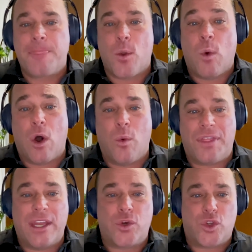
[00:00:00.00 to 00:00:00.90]
Well,
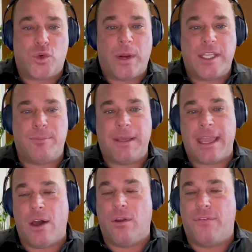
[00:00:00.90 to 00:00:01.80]
with interest rates being
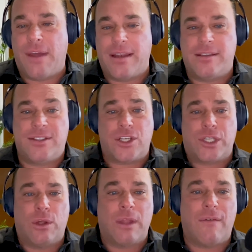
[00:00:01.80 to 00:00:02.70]
held at
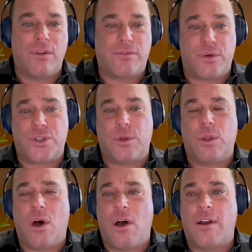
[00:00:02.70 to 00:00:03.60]
such low levels for so
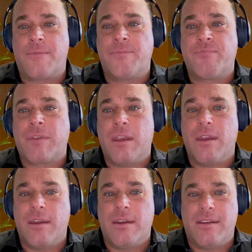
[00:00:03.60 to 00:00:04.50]
long,
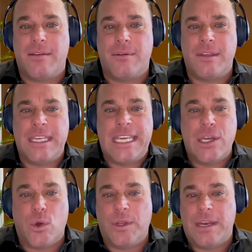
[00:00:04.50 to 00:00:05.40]

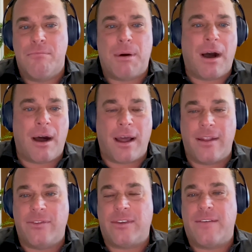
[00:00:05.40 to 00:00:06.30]
yield and
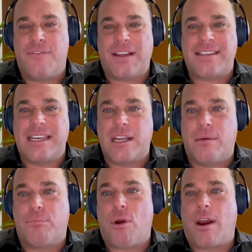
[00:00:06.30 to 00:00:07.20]
bonds and fixed
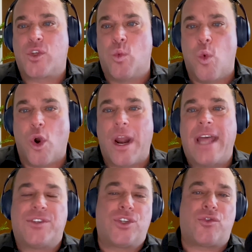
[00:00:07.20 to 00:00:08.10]
income products weren't
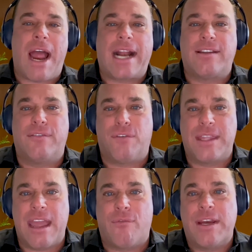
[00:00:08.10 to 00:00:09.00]
as attractive for
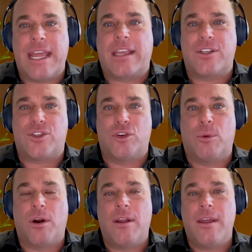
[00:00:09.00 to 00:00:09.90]
the everyday
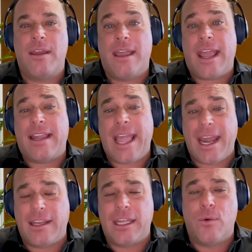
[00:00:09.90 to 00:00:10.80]
consumer, and
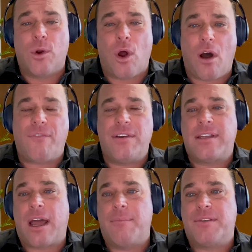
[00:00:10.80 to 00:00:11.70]
candidly would
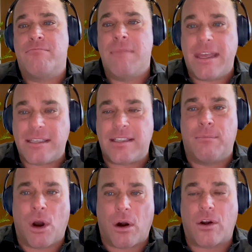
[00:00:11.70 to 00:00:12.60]
oftentimes miss the
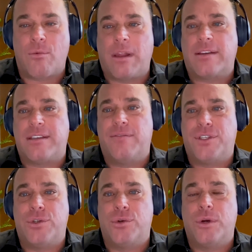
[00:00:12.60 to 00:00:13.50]
mark relative
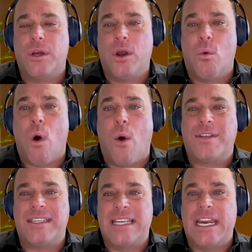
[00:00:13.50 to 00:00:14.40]
to what
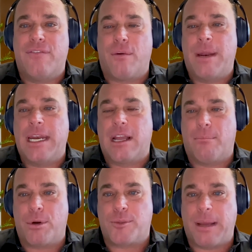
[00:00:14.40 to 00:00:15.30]
was needed from an income
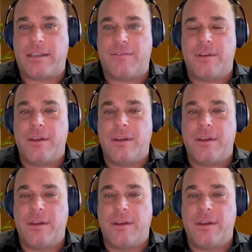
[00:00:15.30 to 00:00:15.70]
perspective.